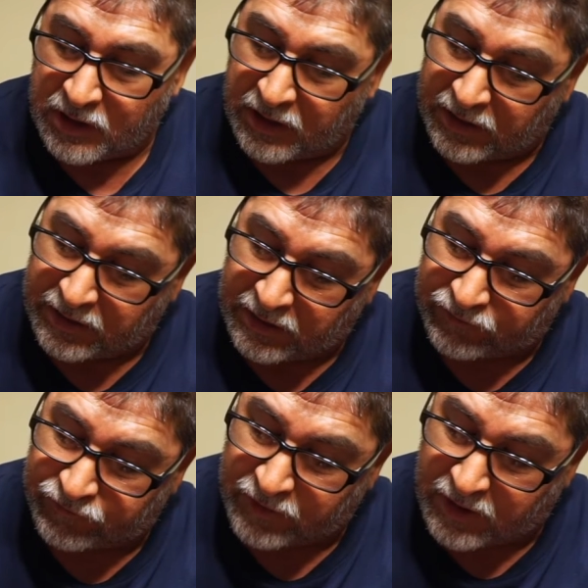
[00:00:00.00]
And
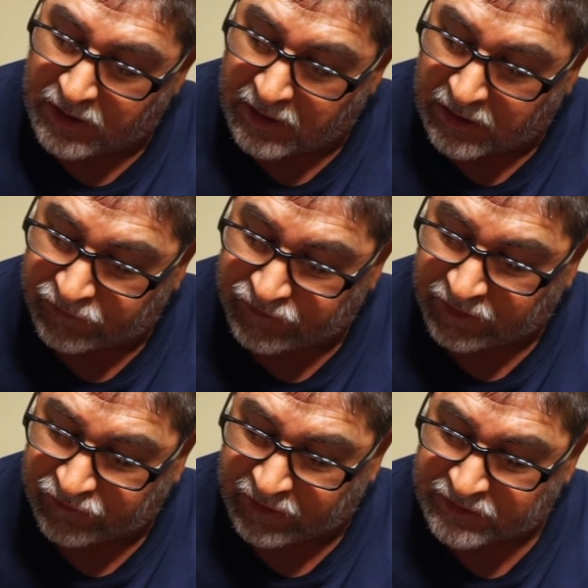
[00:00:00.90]
it's
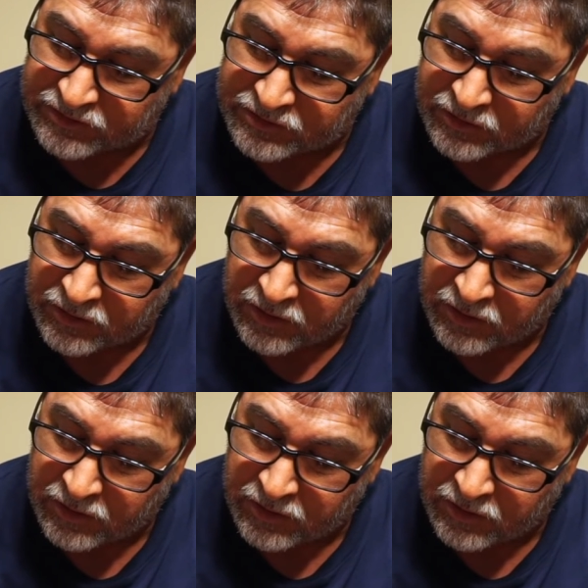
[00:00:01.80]
6 inch.